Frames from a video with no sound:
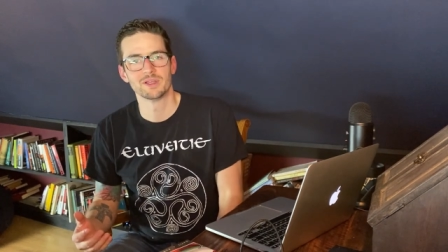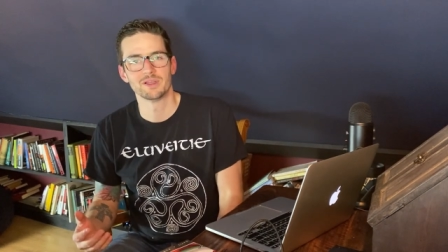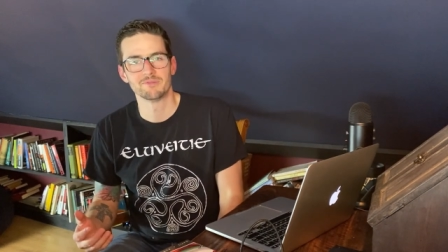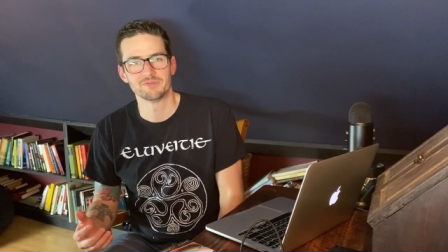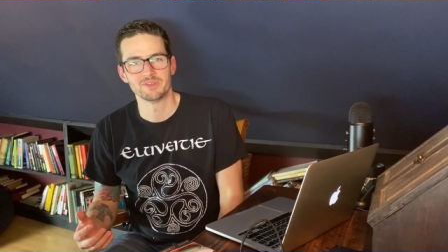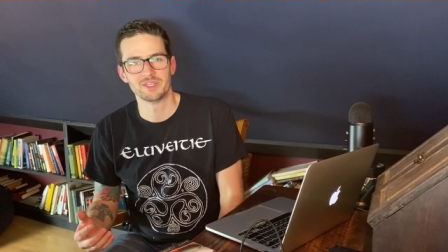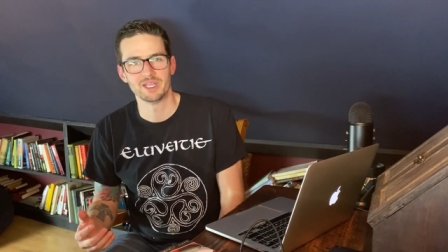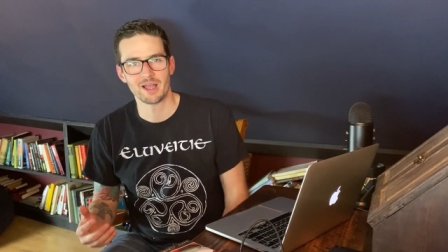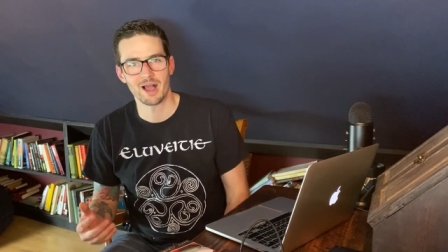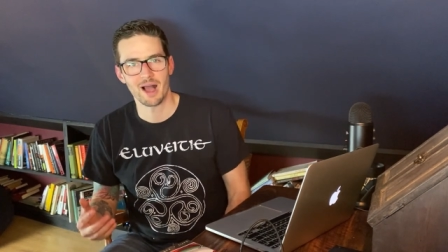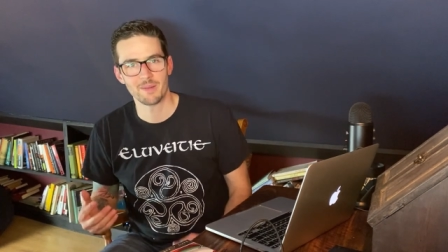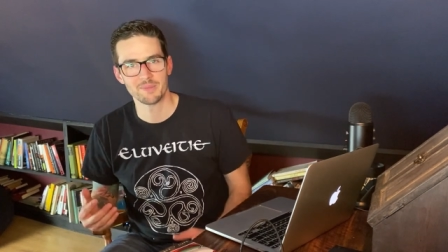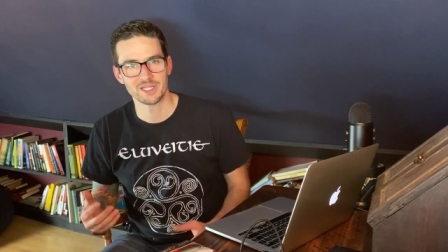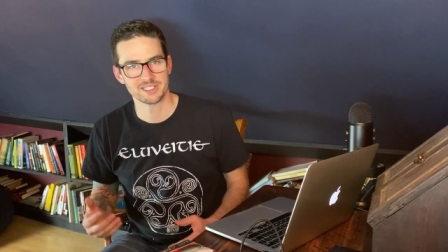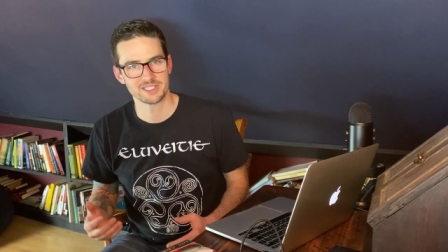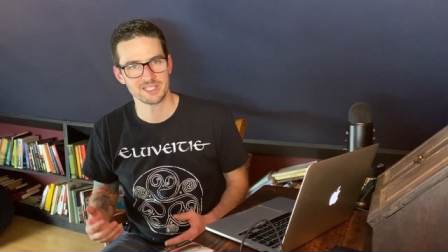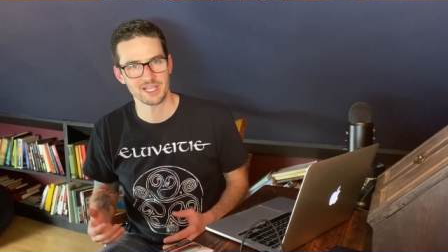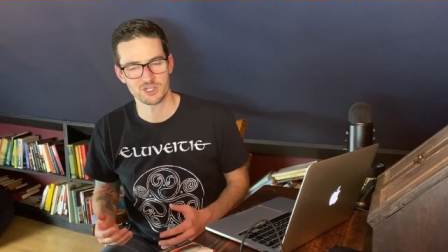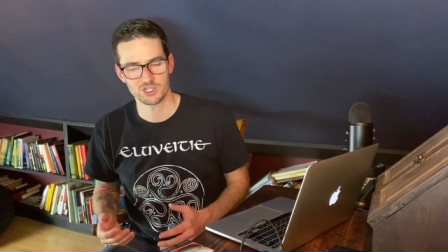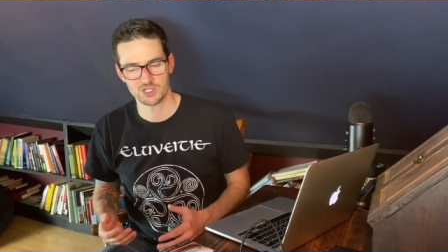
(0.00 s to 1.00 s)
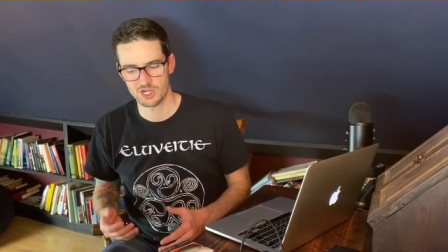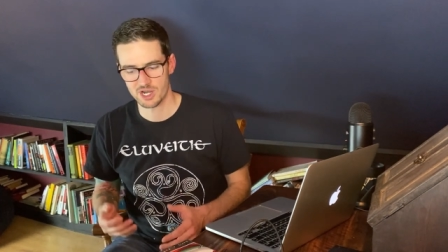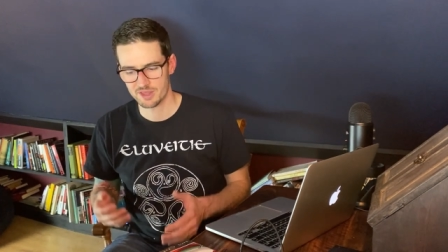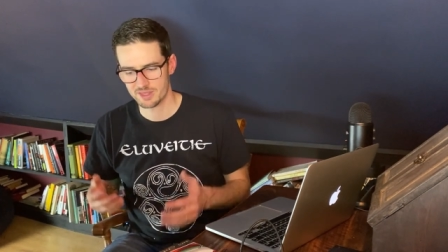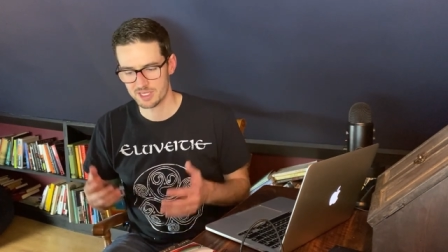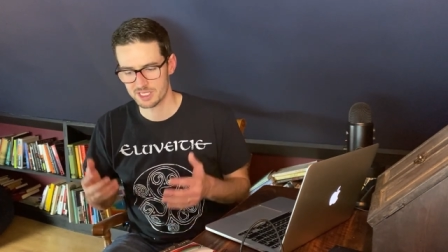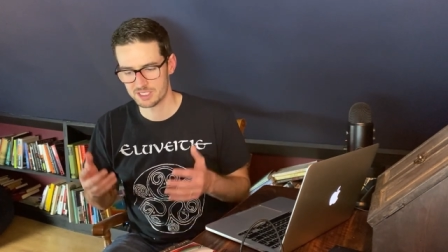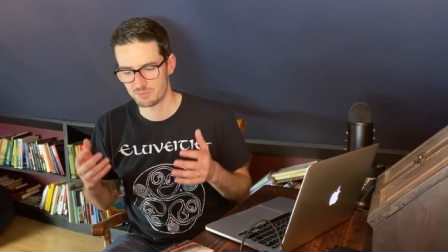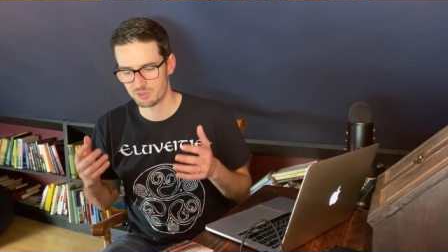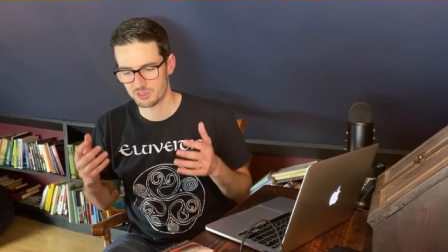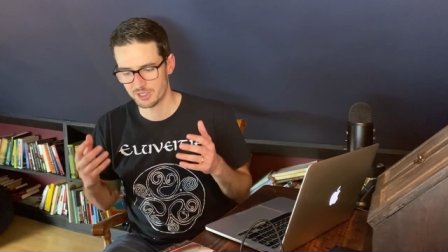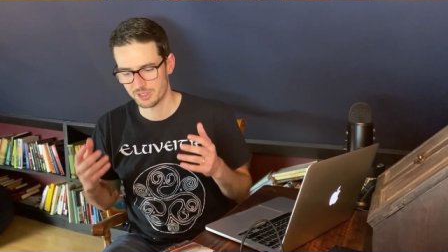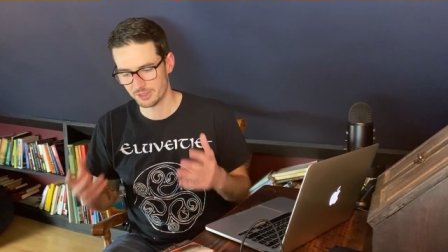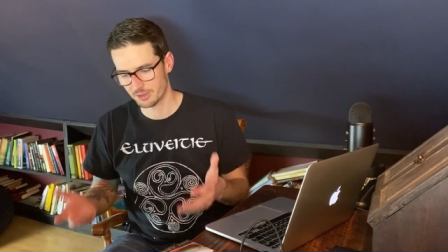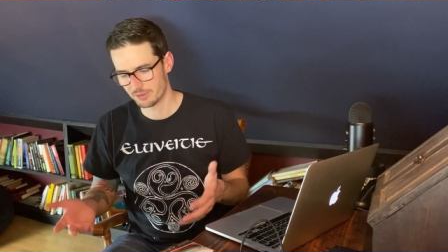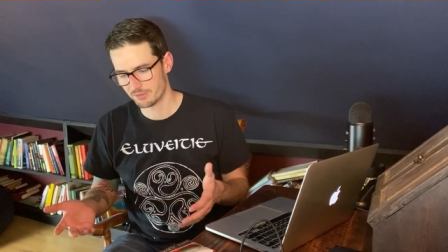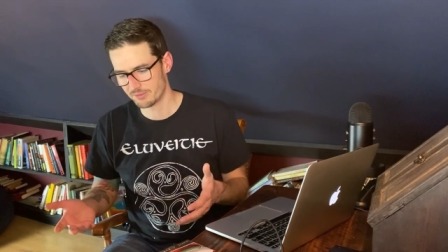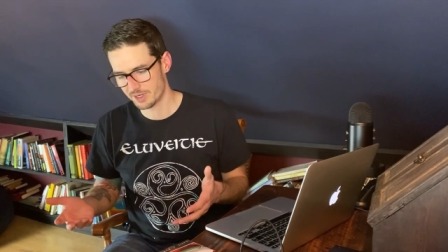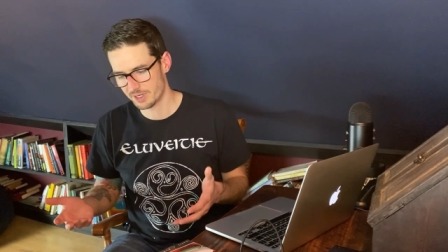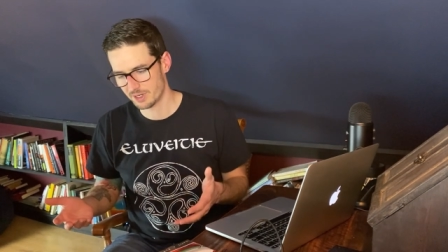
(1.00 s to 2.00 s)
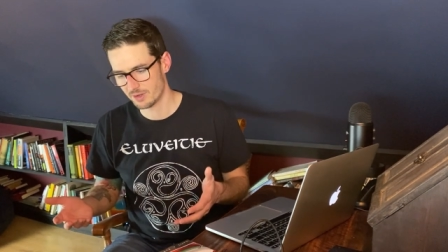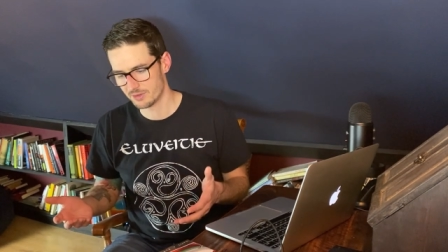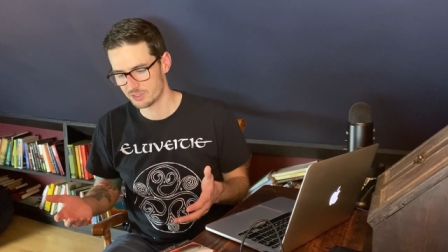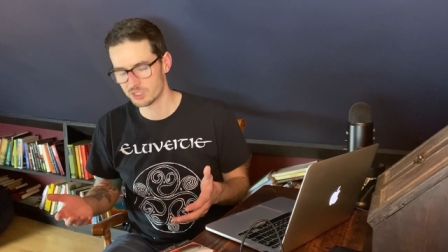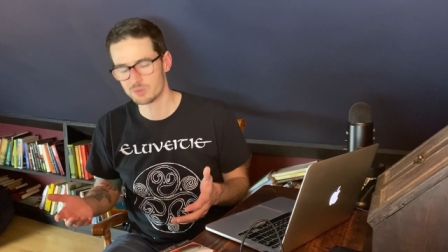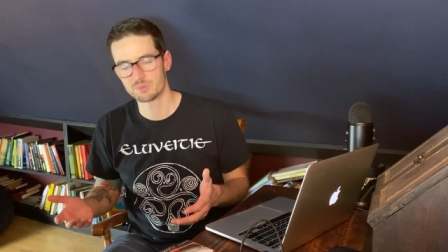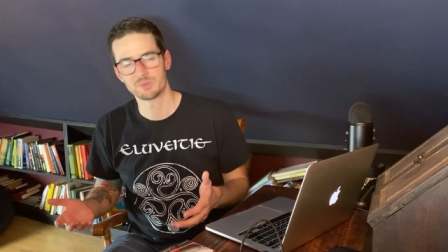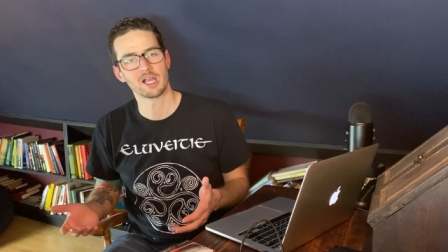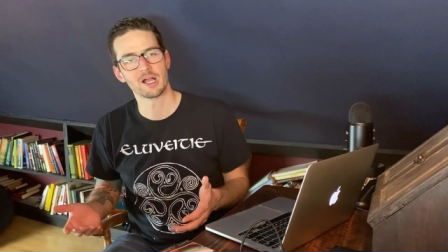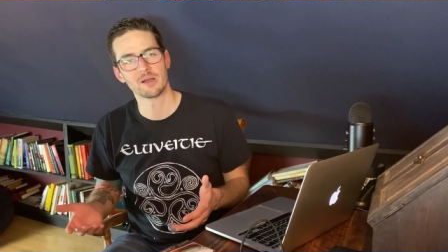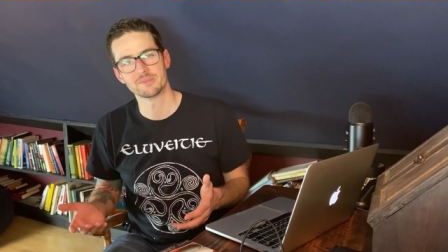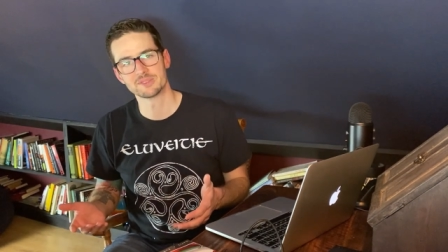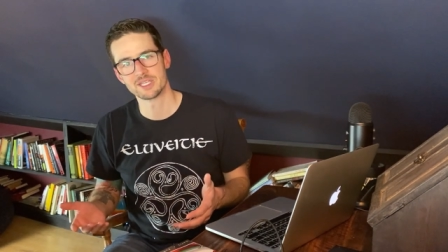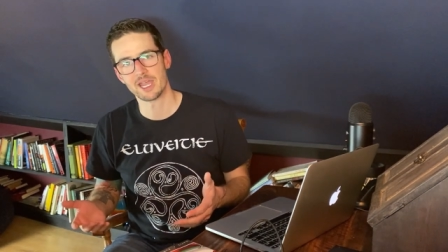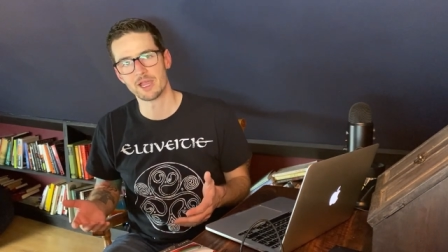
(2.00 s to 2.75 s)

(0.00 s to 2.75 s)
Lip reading: if the comment section on this particular video just becomes